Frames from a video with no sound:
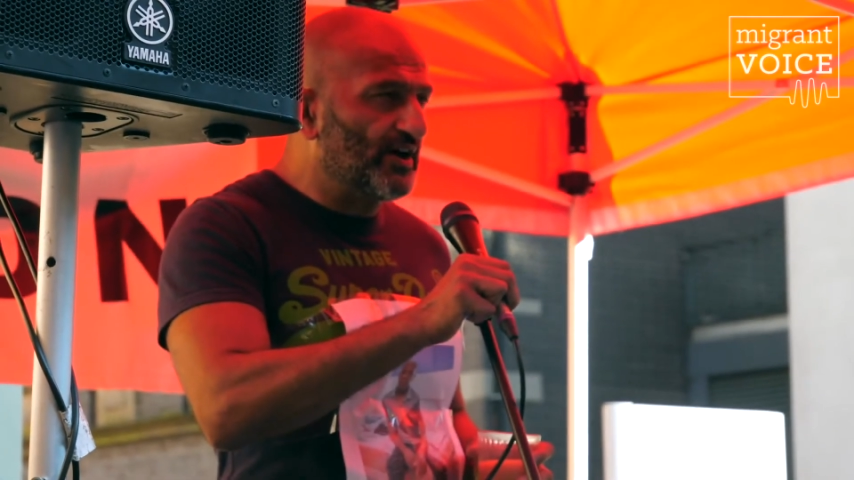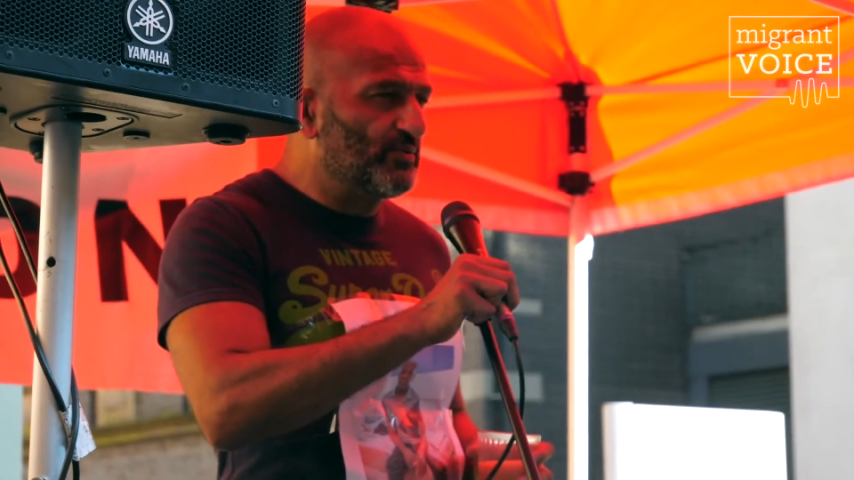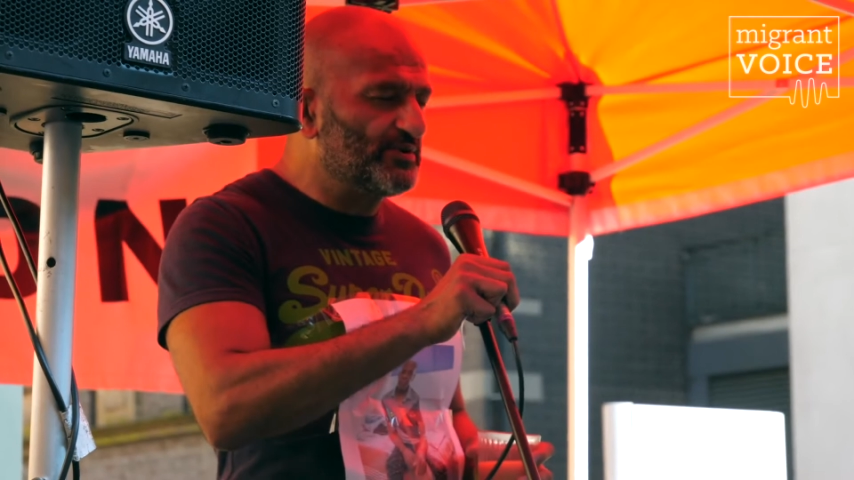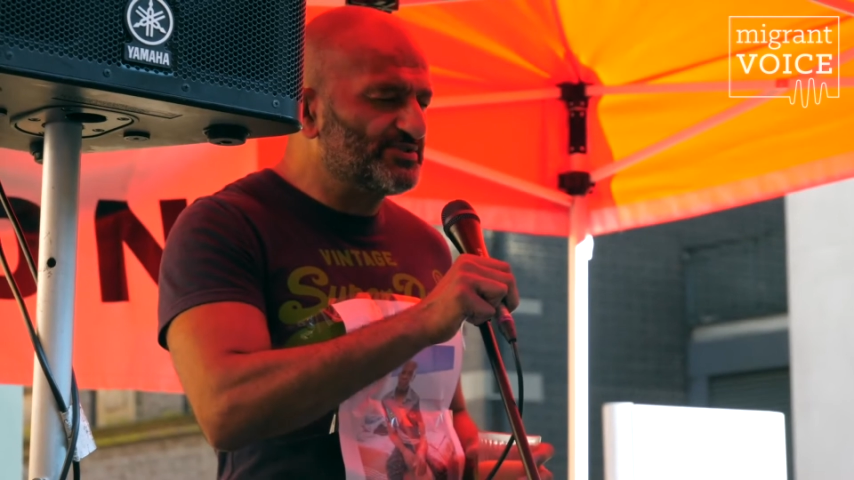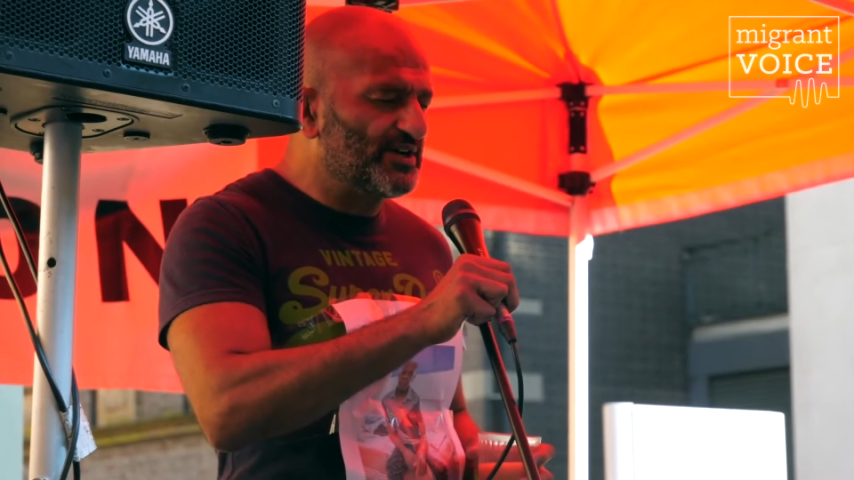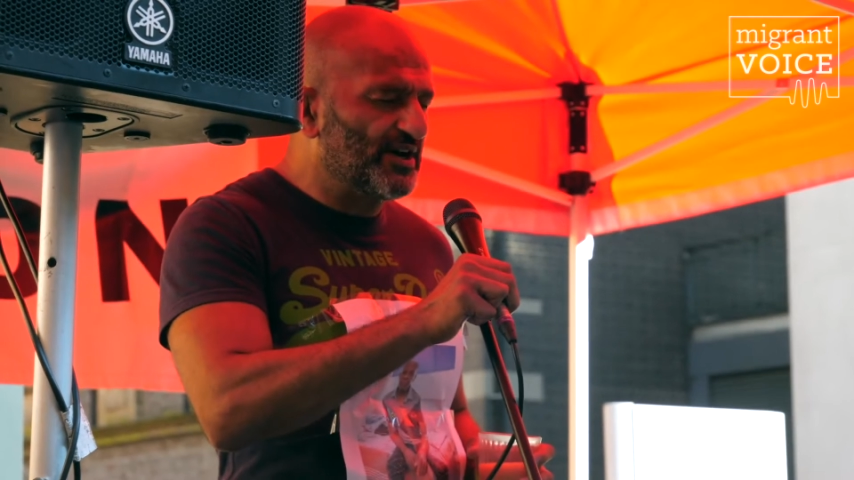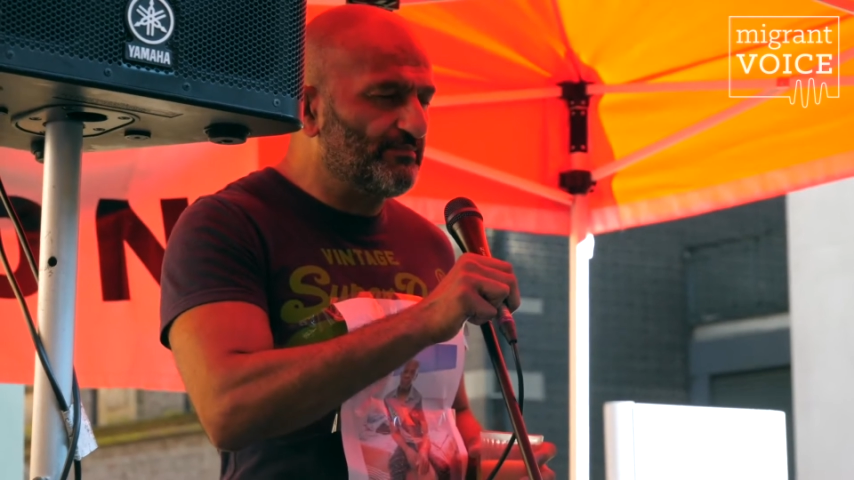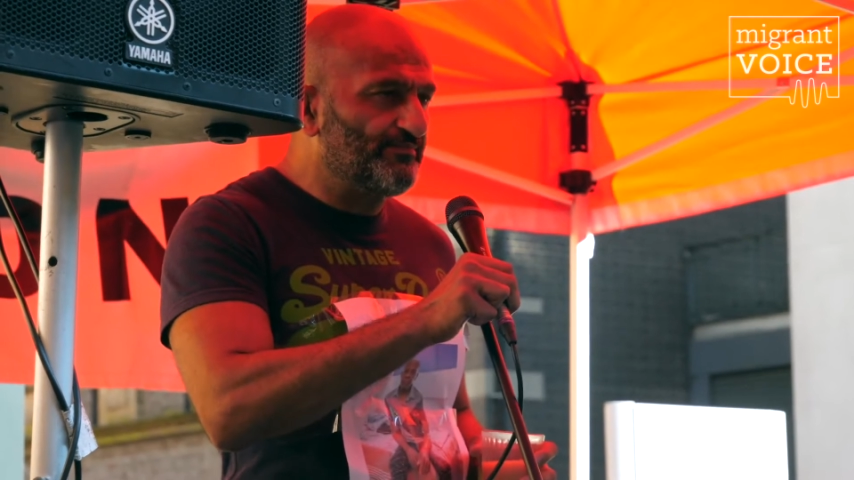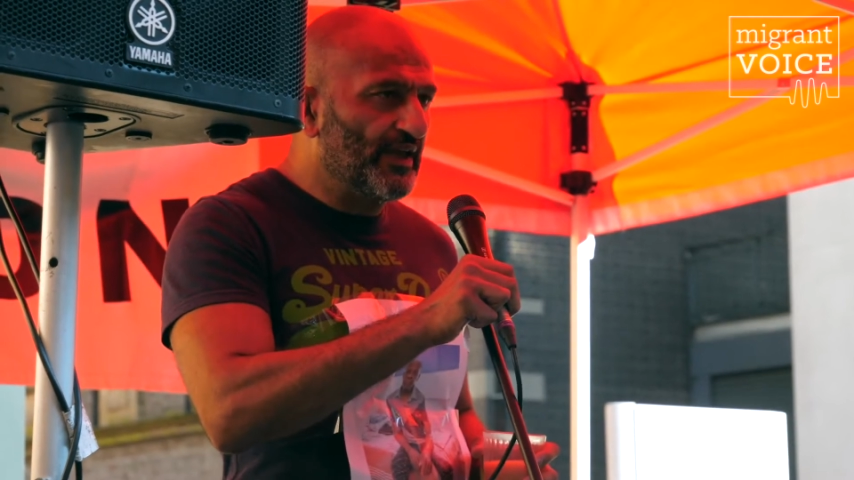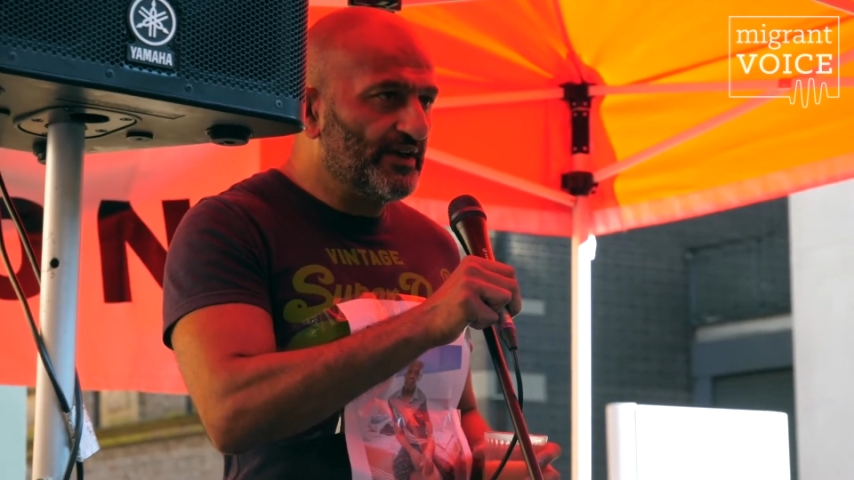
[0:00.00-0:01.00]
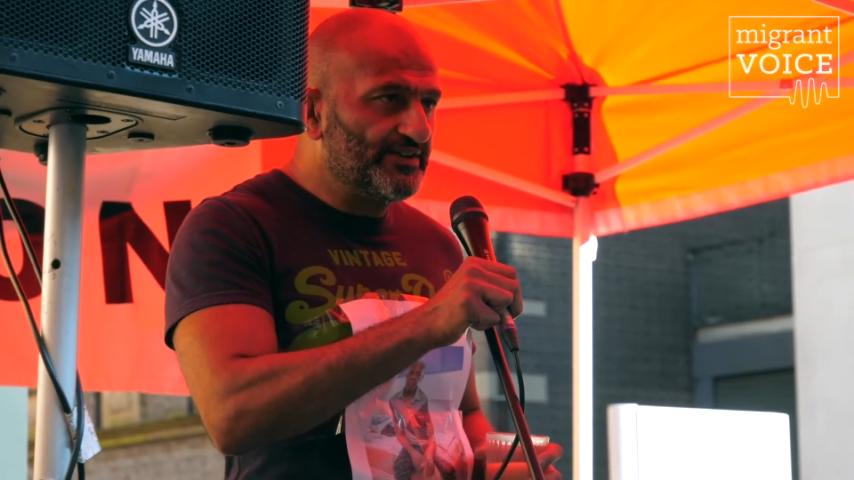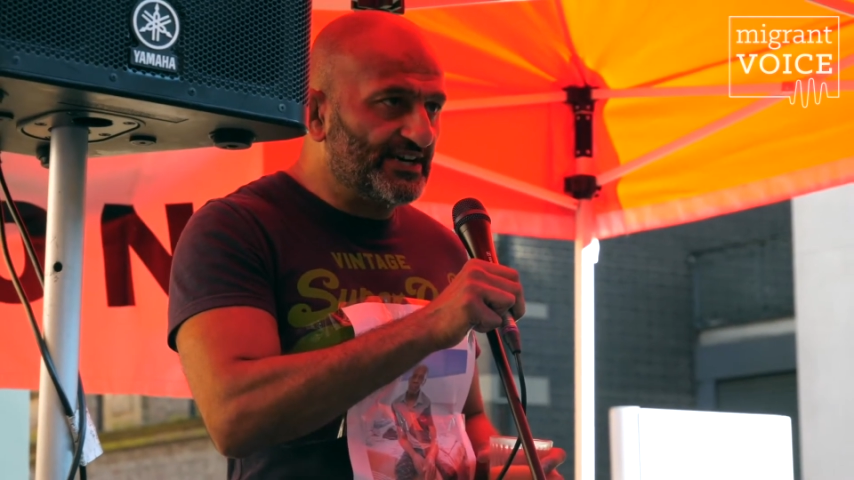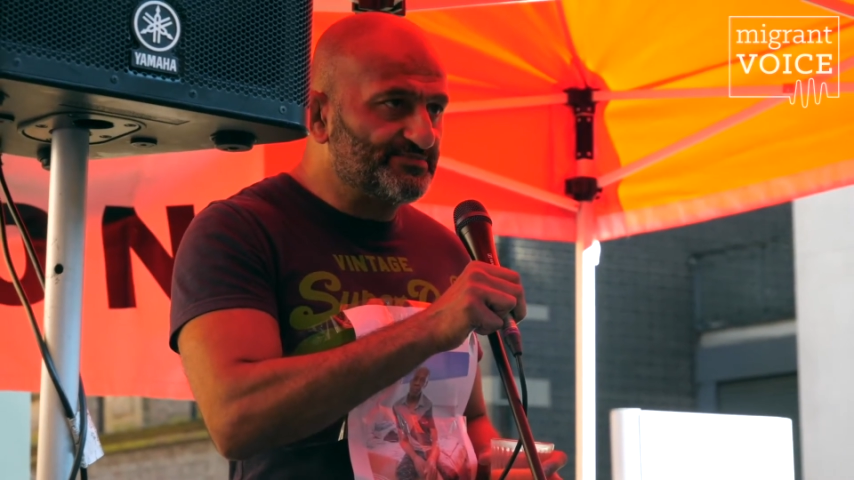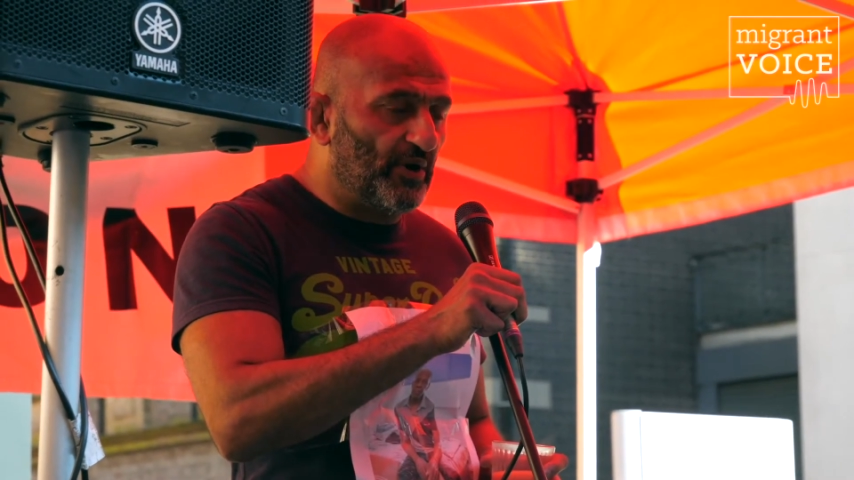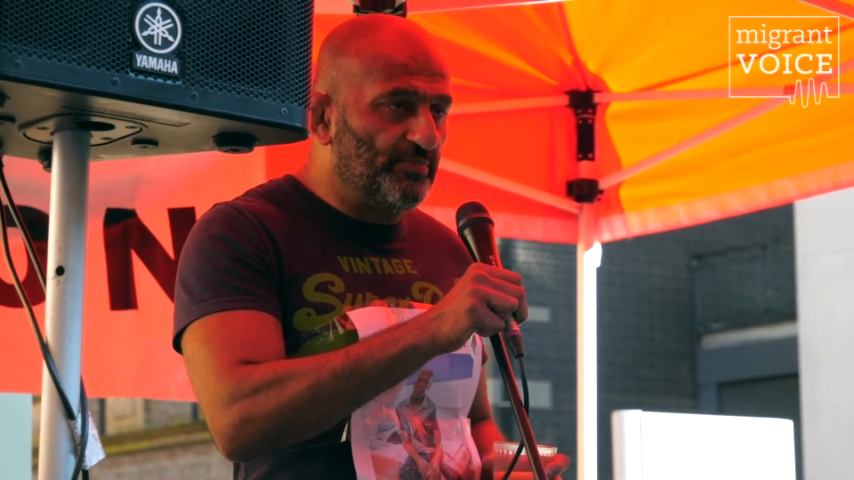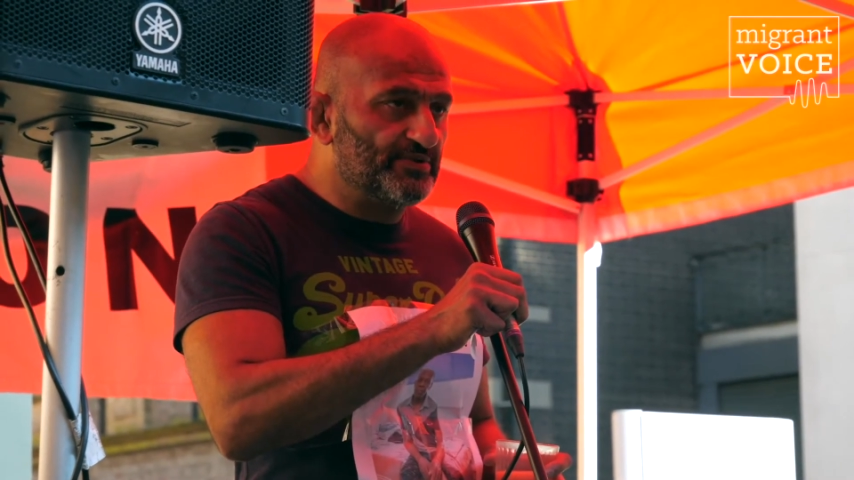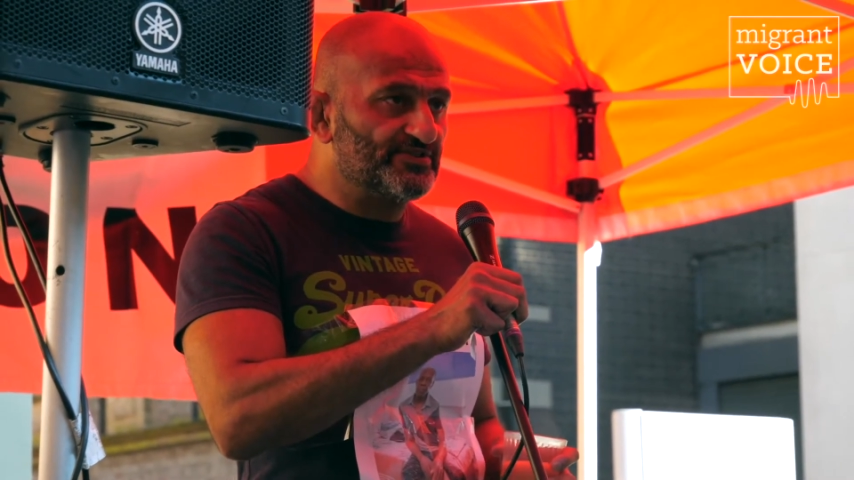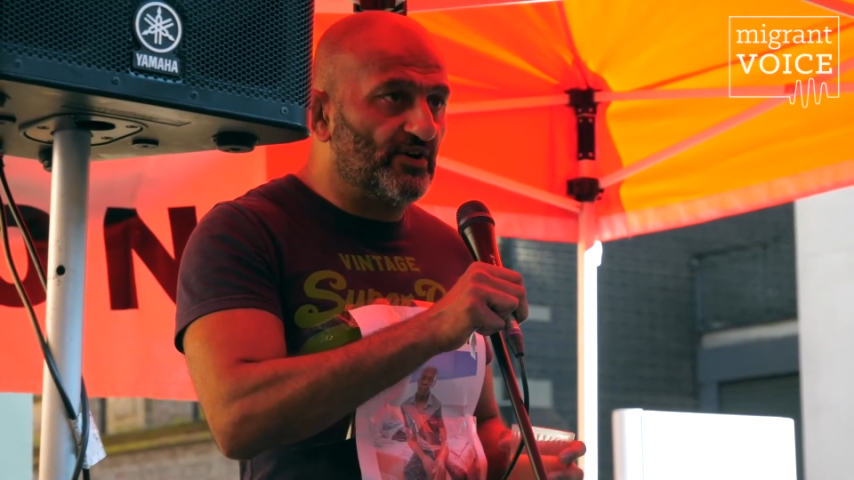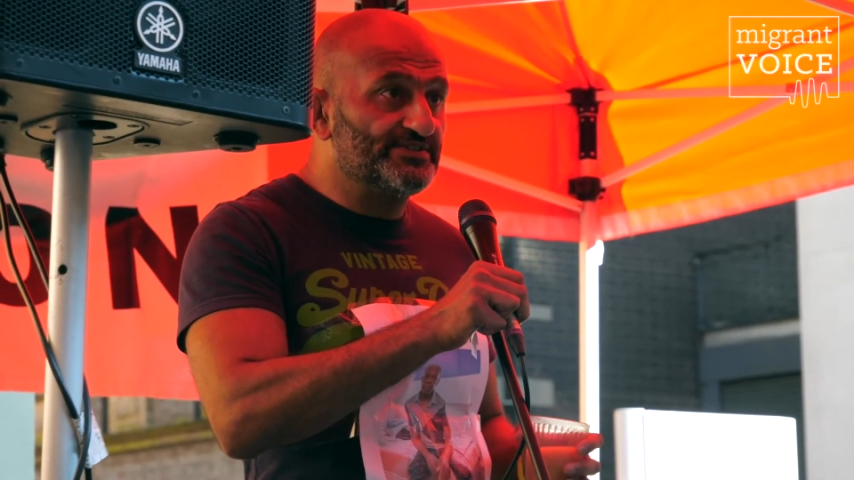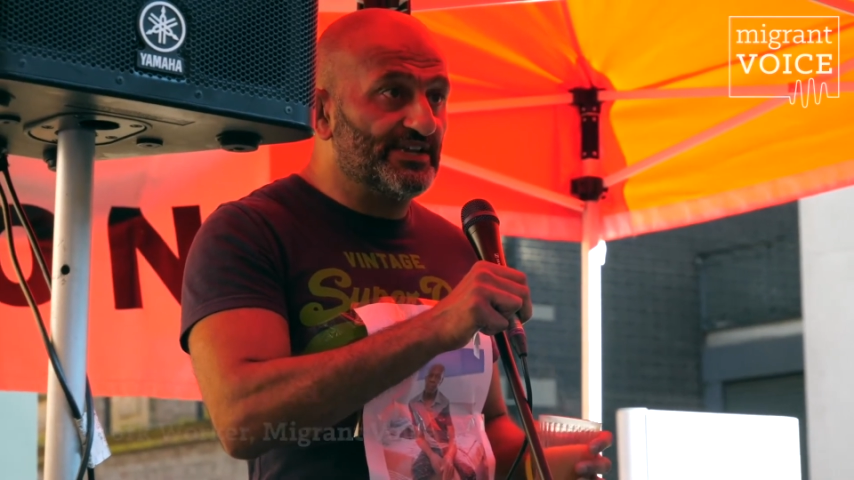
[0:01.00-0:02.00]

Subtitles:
It was Naz Poppleseye.